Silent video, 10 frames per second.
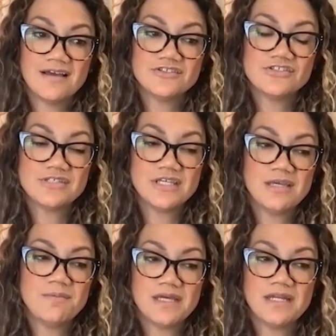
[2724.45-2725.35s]
just
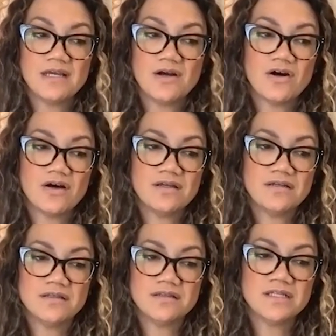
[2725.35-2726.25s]
keep getting
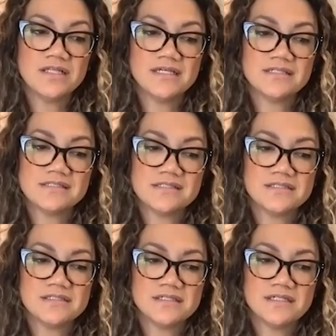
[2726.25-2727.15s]
on the
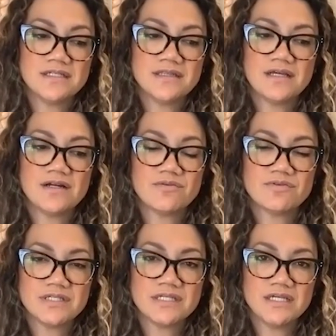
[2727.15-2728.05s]
list that aren't
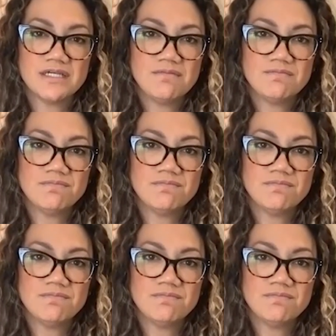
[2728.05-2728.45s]
really